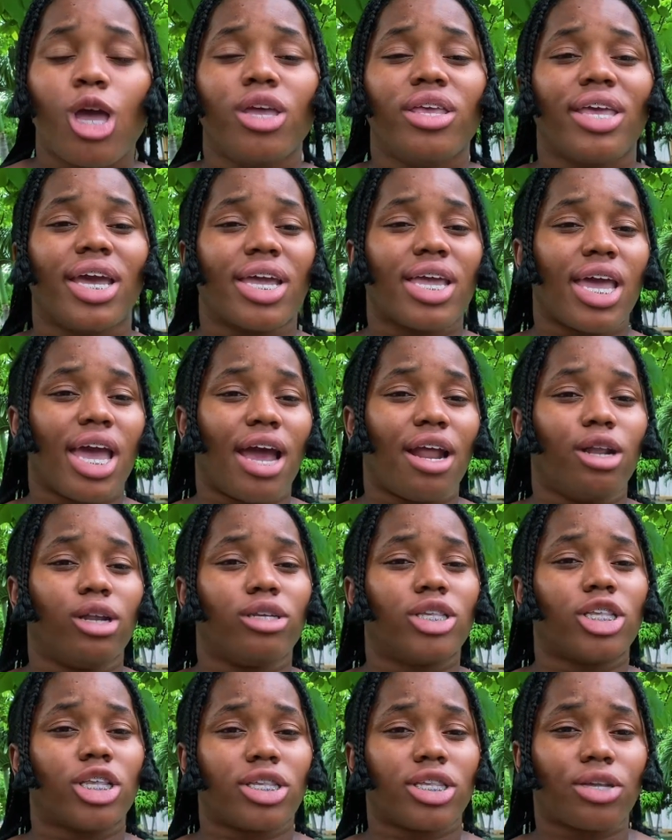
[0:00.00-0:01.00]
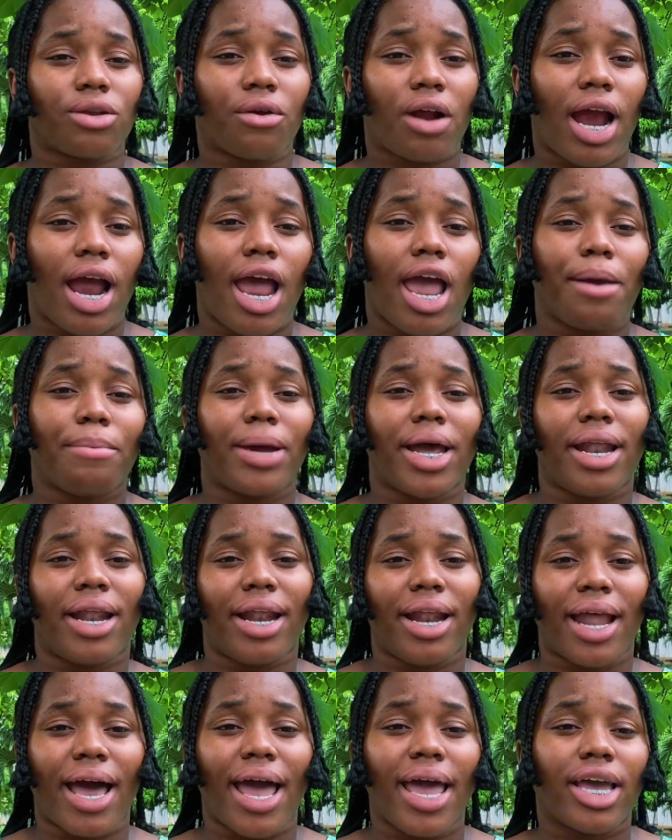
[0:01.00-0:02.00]
you can subscribe
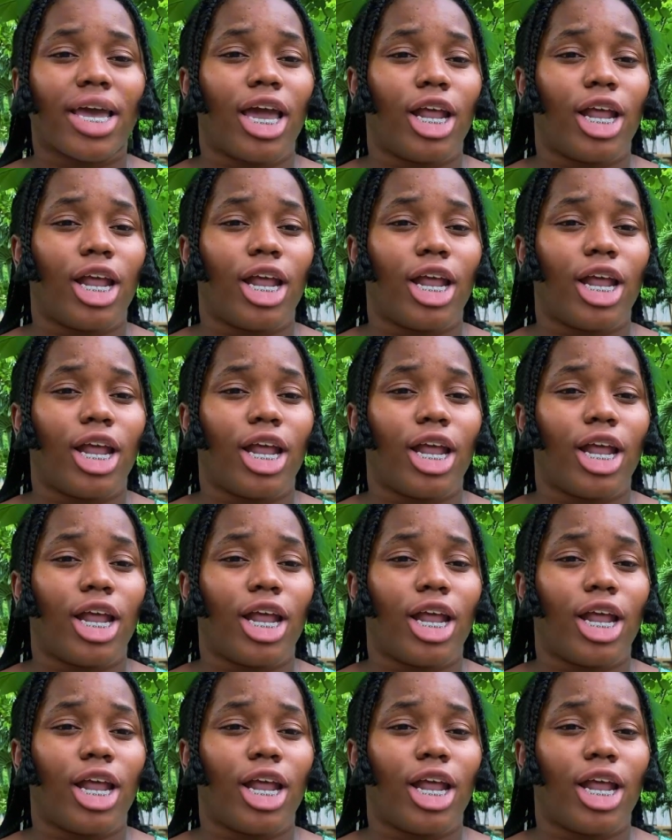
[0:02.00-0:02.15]
and like